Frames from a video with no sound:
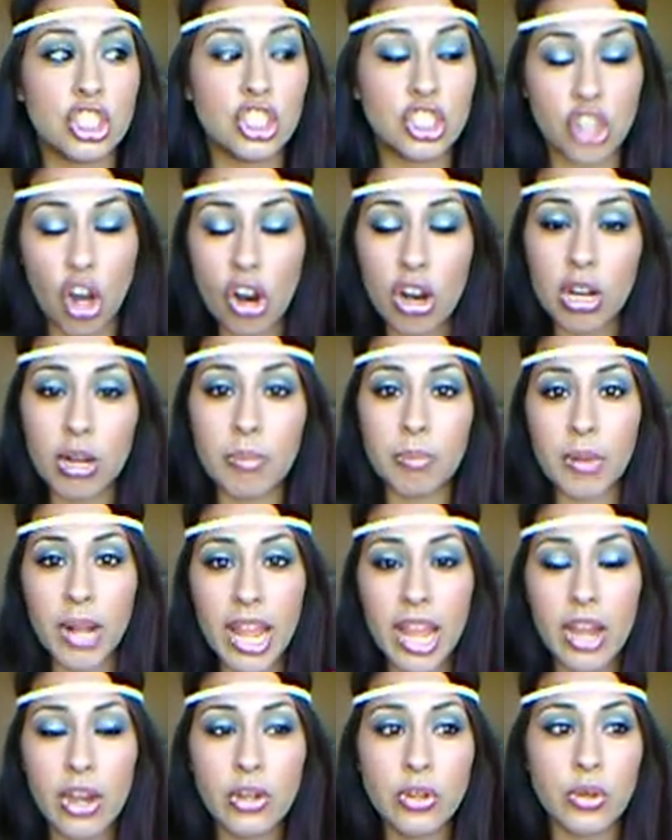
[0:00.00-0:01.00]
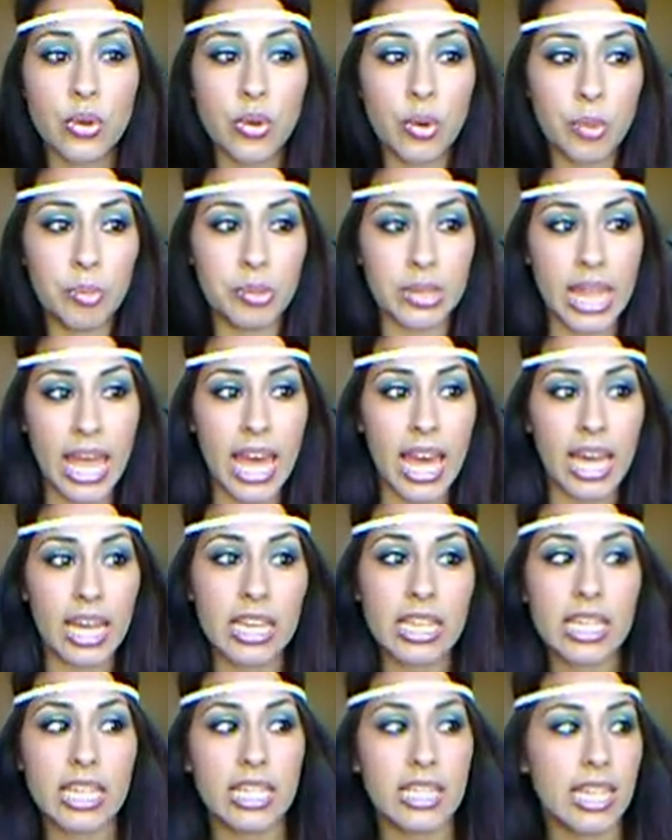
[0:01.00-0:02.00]
dark brown or
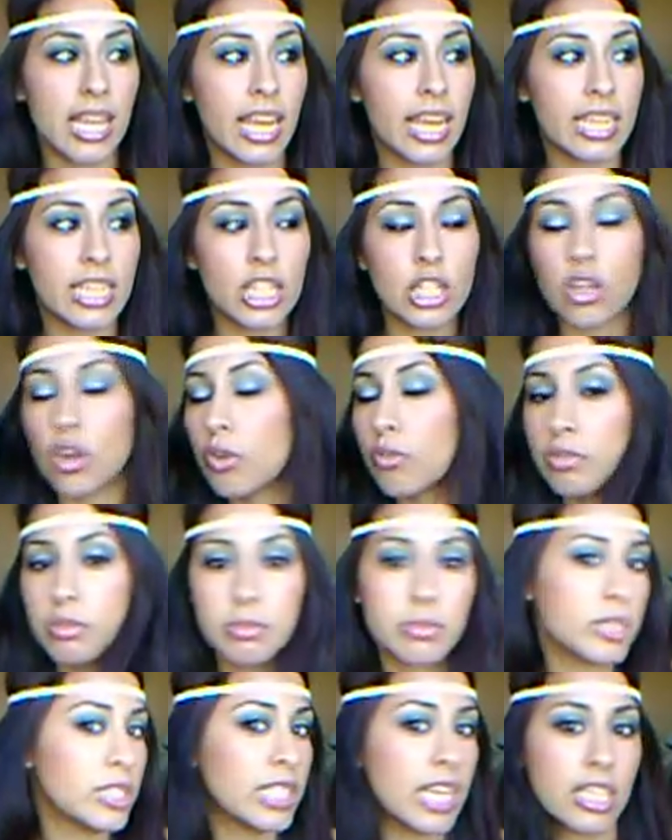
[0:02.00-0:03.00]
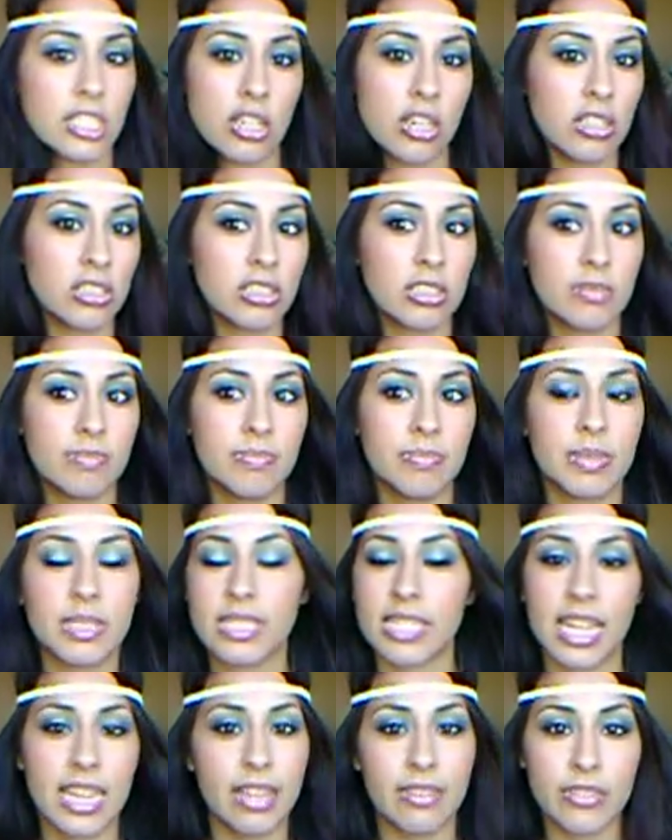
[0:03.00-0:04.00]
black, like Nicole from Pussycat Doll,
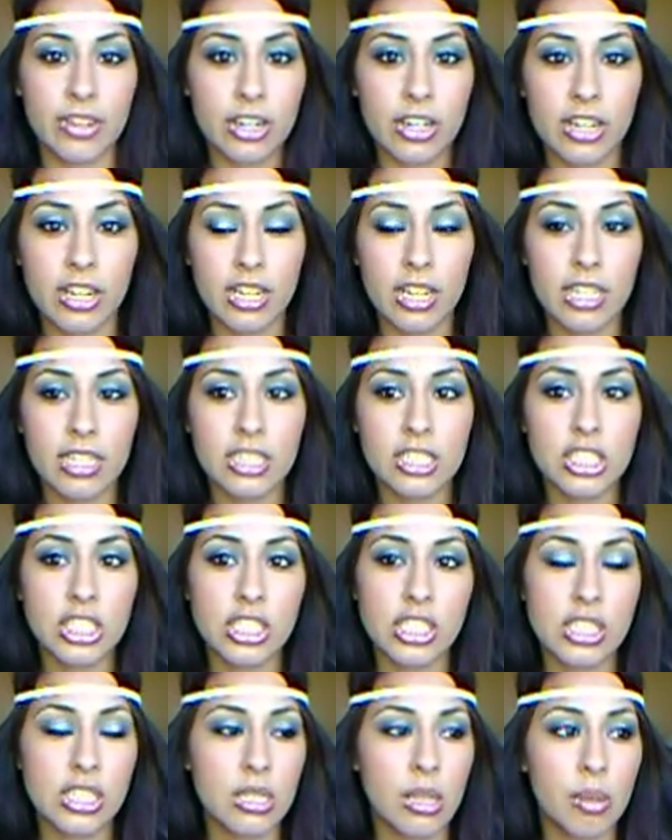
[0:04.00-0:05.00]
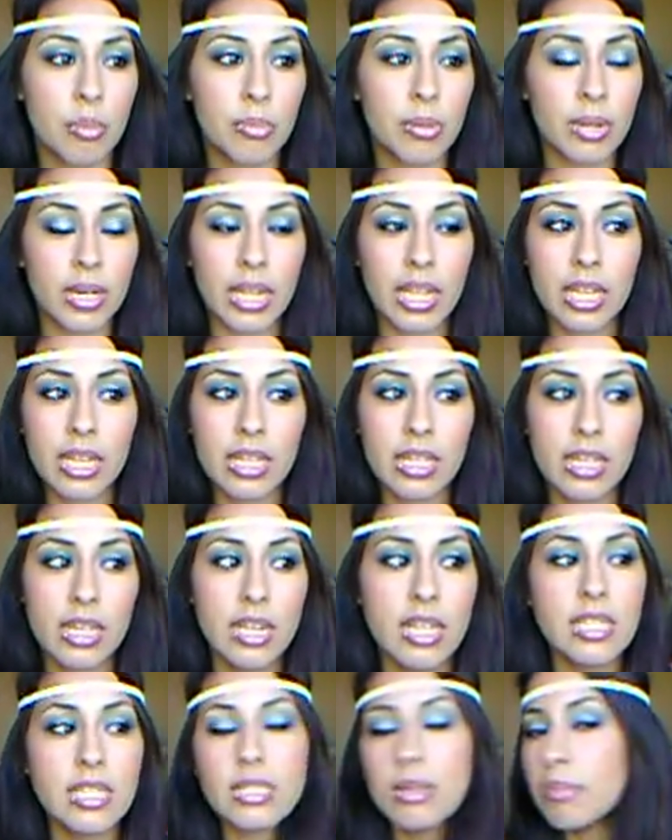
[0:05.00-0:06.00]
because I love her. She's pretty.
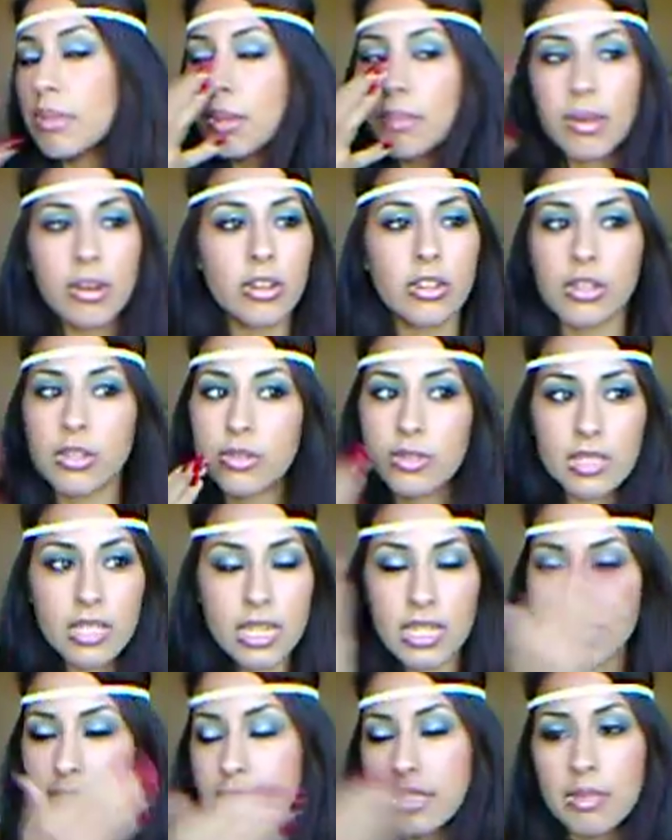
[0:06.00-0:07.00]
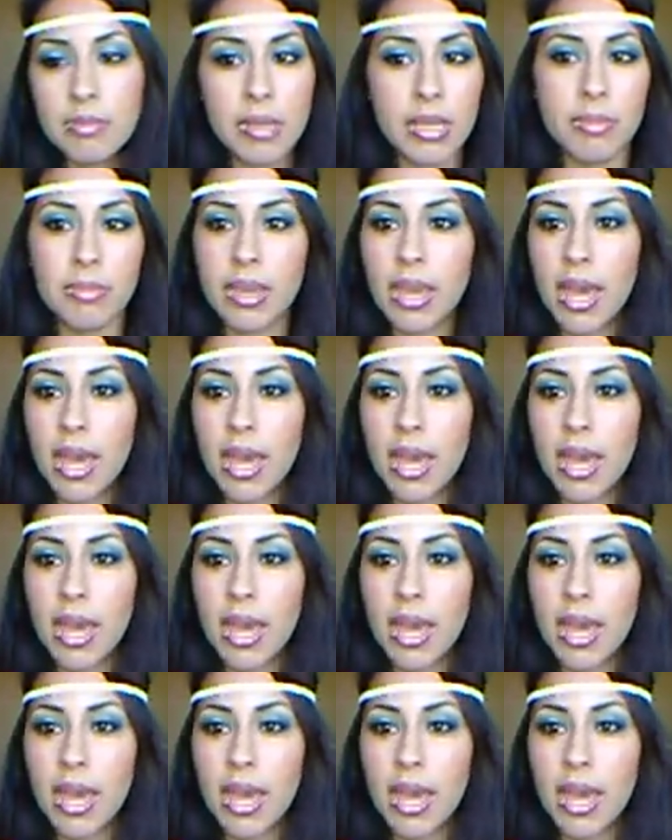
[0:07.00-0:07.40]
Something about her nose kind of doesn't make me